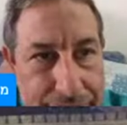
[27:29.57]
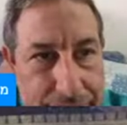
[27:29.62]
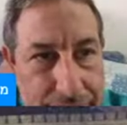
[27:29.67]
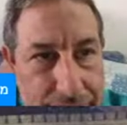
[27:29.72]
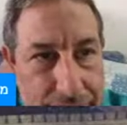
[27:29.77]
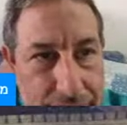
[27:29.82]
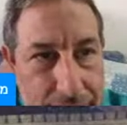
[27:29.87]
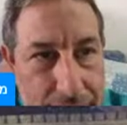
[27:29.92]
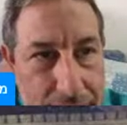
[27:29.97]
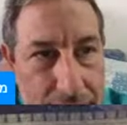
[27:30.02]

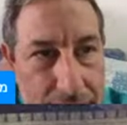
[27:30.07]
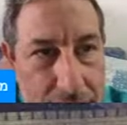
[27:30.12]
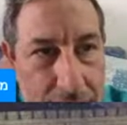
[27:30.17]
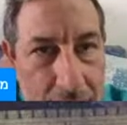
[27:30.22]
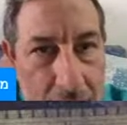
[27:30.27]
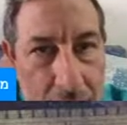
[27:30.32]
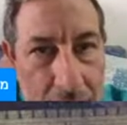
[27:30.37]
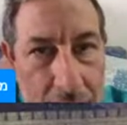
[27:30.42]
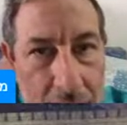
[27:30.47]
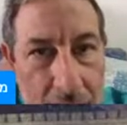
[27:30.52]
This is an
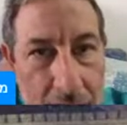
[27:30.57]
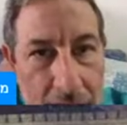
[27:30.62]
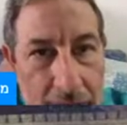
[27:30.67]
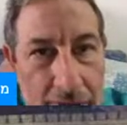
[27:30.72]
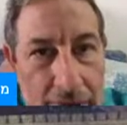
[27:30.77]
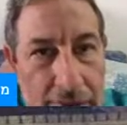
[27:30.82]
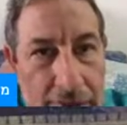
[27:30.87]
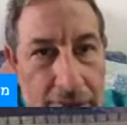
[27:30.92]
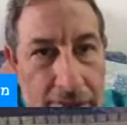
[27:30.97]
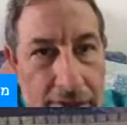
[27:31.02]
odd
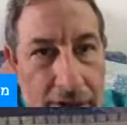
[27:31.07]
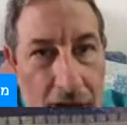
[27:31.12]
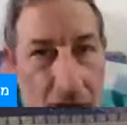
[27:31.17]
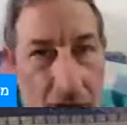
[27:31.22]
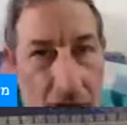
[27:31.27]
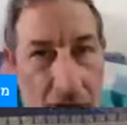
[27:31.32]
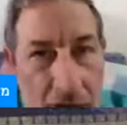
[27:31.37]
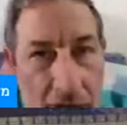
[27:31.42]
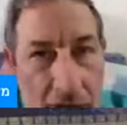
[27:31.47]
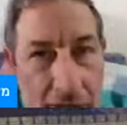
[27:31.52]
displacement
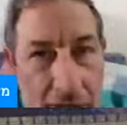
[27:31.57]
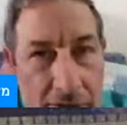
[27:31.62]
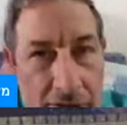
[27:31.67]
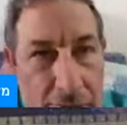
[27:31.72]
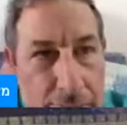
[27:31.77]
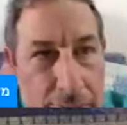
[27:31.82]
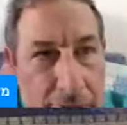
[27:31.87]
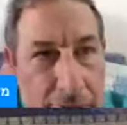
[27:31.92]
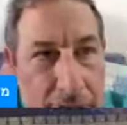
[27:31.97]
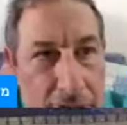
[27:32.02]
of
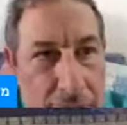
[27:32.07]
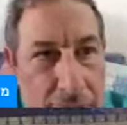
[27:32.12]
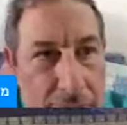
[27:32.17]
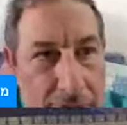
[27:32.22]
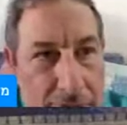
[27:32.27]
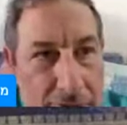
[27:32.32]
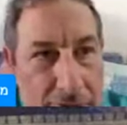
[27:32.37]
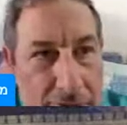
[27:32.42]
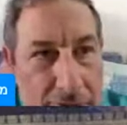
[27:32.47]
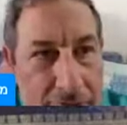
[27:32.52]
etymology in the
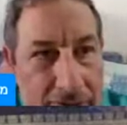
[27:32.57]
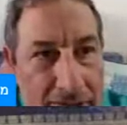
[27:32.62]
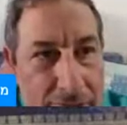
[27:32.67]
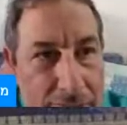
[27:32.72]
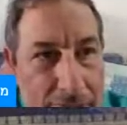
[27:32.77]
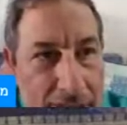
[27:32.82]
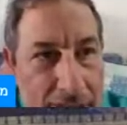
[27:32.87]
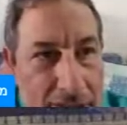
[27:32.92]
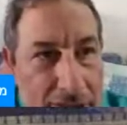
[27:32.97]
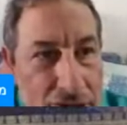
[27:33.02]
naming
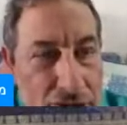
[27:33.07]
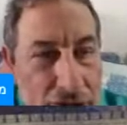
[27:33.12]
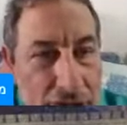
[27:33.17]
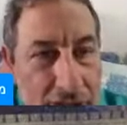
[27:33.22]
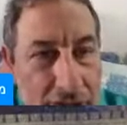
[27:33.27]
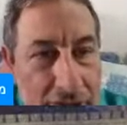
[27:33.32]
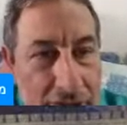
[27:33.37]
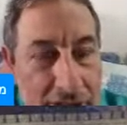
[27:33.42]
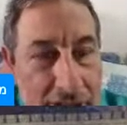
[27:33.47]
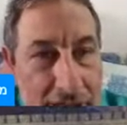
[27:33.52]
sentence.
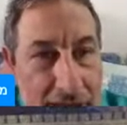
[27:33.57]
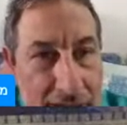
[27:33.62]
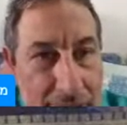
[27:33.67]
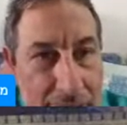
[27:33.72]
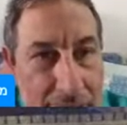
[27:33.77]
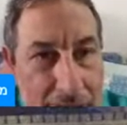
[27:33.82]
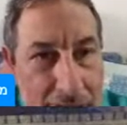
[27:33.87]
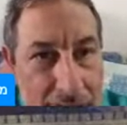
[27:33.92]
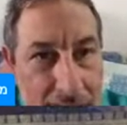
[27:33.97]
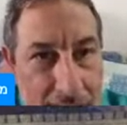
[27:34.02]
Perhaps
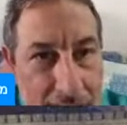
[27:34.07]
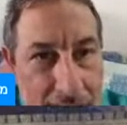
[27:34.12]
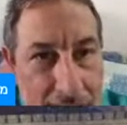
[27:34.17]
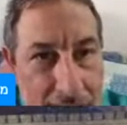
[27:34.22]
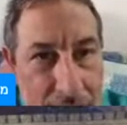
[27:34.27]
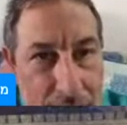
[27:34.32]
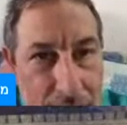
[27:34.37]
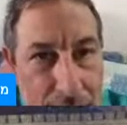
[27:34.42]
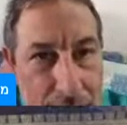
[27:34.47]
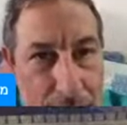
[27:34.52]
it is.
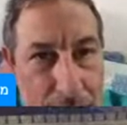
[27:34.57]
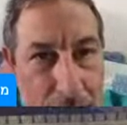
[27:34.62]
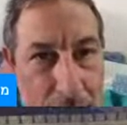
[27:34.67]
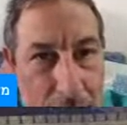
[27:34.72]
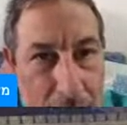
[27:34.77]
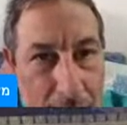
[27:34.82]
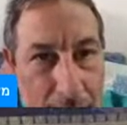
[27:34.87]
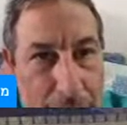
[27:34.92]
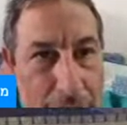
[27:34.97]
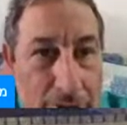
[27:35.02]
It's true.
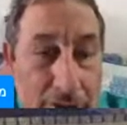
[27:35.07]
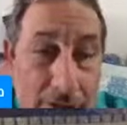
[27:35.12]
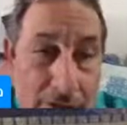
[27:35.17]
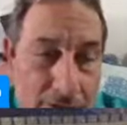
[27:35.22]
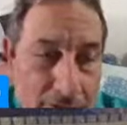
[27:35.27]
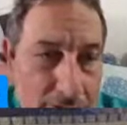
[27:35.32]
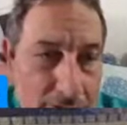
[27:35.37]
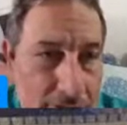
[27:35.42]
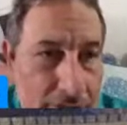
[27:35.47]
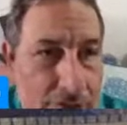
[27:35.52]

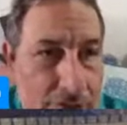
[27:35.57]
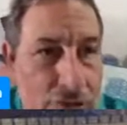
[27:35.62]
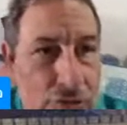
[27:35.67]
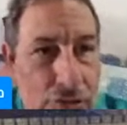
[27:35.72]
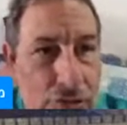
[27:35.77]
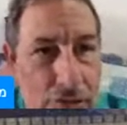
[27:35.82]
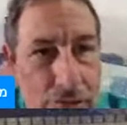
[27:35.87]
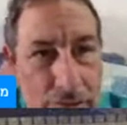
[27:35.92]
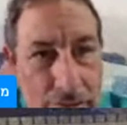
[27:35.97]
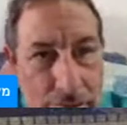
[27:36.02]

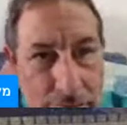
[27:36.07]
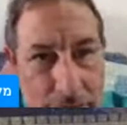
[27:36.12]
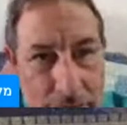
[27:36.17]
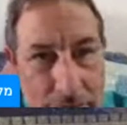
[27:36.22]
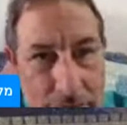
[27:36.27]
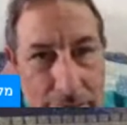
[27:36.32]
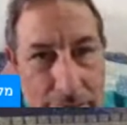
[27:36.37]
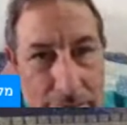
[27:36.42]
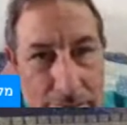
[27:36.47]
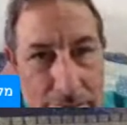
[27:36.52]
Meaning,
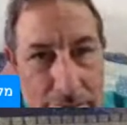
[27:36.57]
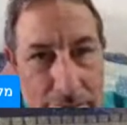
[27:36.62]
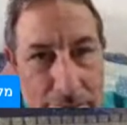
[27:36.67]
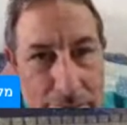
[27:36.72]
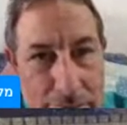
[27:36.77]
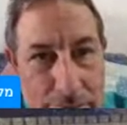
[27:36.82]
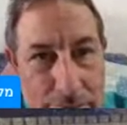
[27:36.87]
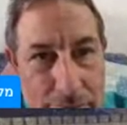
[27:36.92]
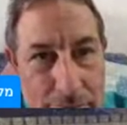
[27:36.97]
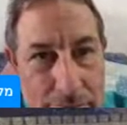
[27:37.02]

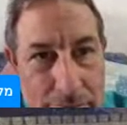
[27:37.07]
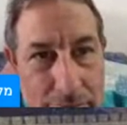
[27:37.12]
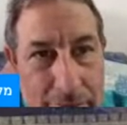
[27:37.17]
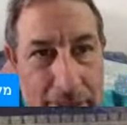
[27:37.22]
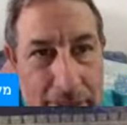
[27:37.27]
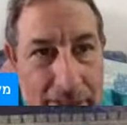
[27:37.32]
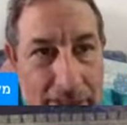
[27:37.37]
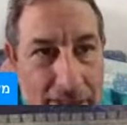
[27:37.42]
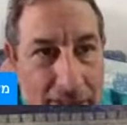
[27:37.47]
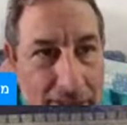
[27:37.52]

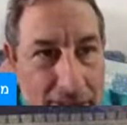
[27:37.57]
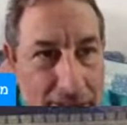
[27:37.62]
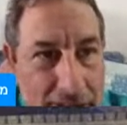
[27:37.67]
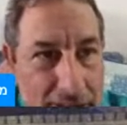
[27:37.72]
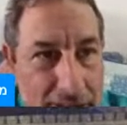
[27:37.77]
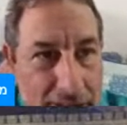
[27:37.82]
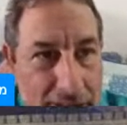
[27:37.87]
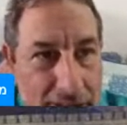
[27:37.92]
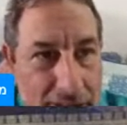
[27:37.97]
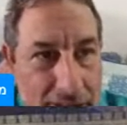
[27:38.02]

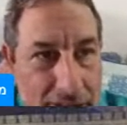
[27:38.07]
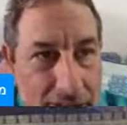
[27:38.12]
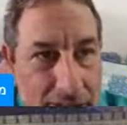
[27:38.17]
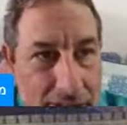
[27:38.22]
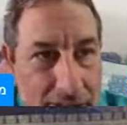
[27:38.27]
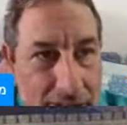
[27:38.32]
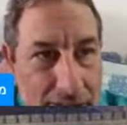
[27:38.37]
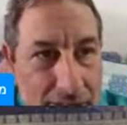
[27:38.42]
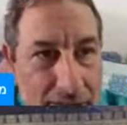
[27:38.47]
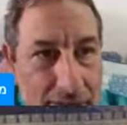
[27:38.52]

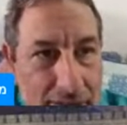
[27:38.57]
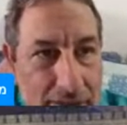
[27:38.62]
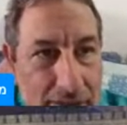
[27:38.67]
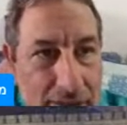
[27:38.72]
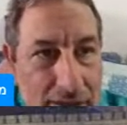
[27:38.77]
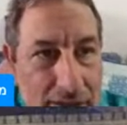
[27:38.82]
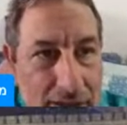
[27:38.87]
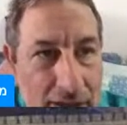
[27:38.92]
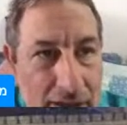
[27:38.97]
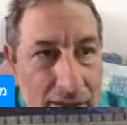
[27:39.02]
it
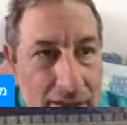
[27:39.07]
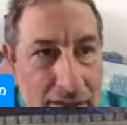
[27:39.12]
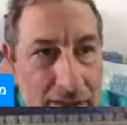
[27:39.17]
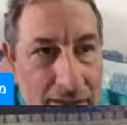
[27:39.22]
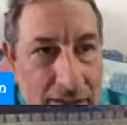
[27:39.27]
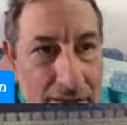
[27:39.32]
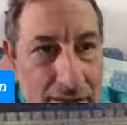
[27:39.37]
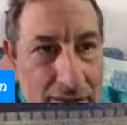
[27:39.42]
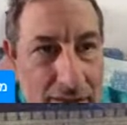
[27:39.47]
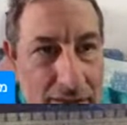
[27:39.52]
usually
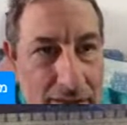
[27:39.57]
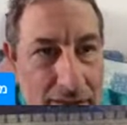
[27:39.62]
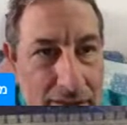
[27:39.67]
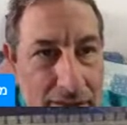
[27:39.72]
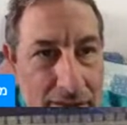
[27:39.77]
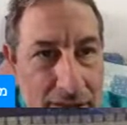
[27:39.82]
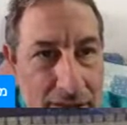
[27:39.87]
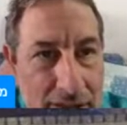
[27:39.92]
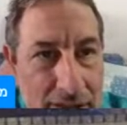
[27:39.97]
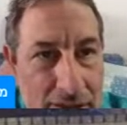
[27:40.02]
says